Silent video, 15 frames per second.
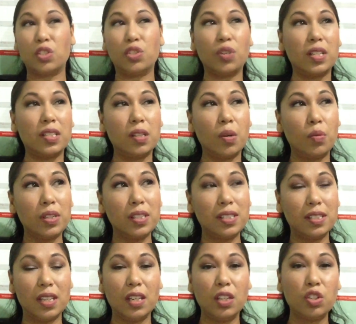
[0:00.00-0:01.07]
So as someone is
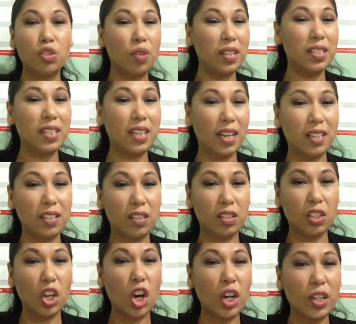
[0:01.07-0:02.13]
saying, you're trying to get
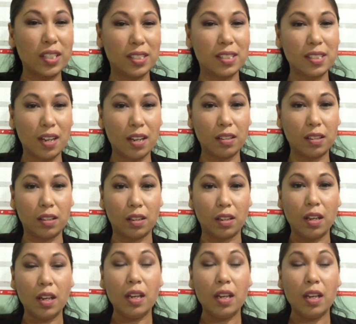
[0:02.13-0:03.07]
the understanding.